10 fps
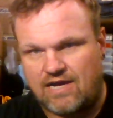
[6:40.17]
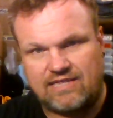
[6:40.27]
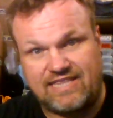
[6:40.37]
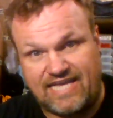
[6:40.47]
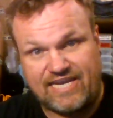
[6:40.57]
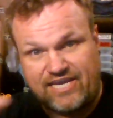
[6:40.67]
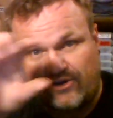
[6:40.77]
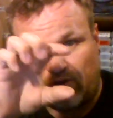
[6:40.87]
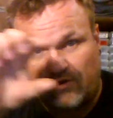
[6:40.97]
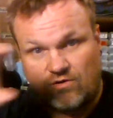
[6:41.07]

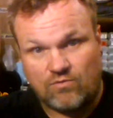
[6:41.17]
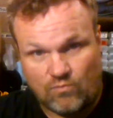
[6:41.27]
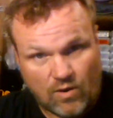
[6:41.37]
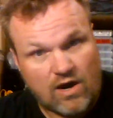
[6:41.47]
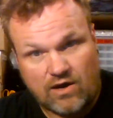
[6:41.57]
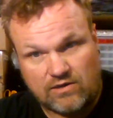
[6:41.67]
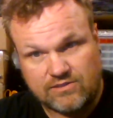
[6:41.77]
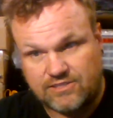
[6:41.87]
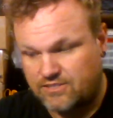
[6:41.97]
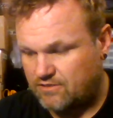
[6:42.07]
linear
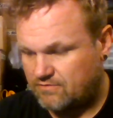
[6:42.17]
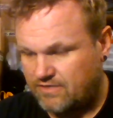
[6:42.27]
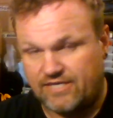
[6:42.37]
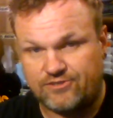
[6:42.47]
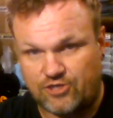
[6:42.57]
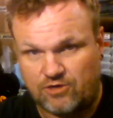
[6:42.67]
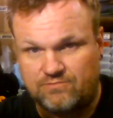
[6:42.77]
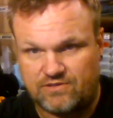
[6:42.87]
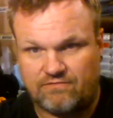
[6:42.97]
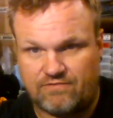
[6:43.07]
walls in
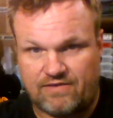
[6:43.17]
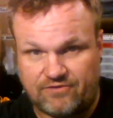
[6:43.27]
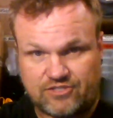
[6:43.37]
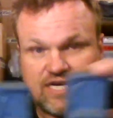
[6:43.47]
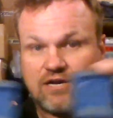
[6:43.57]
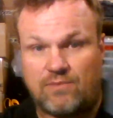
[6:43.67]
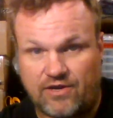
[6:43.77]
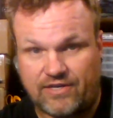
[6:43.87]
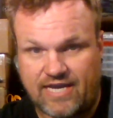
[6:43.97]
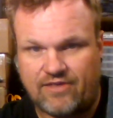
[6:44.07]
terms of if you stuck them
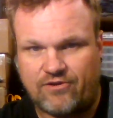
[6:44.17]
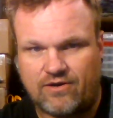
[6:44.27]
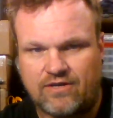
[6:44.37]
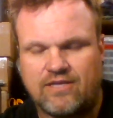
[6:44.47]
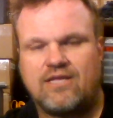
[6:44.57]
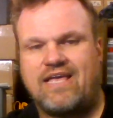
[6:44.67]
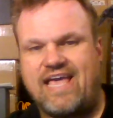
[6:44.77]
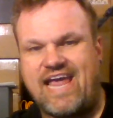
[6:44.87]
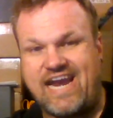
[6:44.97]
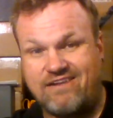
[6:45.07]
all together.
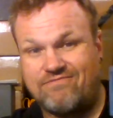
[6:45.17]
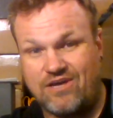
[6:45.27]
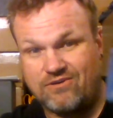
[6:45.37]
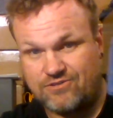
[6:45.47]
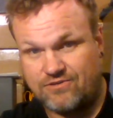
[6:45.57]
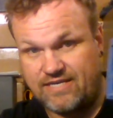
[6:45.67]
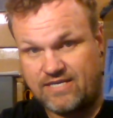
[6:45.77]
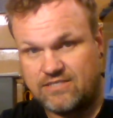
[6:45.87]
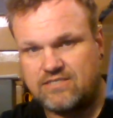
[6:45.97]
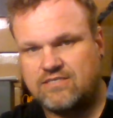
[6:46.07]
8 of those are
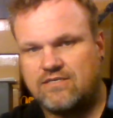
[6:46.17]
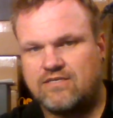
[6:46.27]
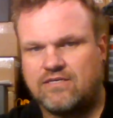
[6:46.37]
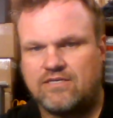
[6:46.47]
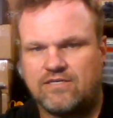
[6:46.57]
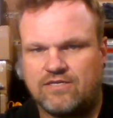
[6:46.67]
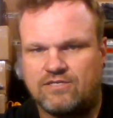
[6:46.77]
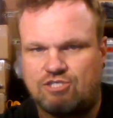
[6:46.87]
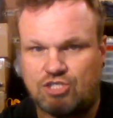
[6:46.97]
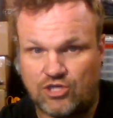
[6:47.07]
these,
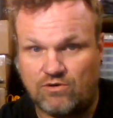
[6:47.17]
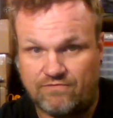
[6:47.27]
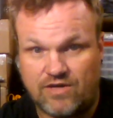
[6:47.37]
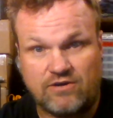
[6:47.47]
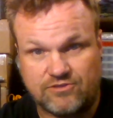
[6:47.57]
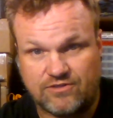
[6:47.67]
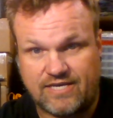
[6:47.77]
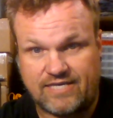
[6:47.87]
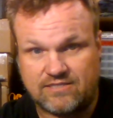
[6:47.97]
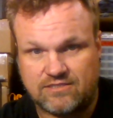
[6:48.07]
2 of those are
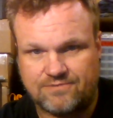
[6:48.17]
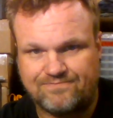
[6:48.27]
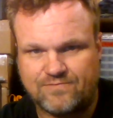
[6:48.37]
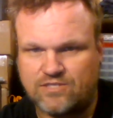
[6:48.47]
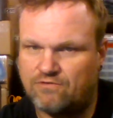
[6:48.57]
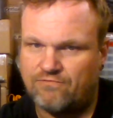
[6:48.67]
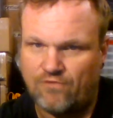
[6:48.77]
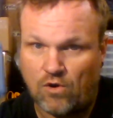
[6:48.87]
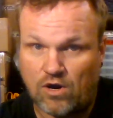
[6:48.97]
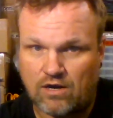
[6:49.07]
these. So
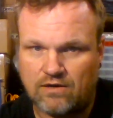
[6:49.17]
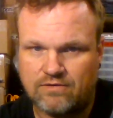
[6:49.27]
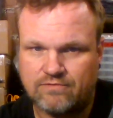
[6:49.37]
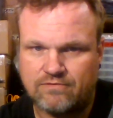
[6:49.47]
4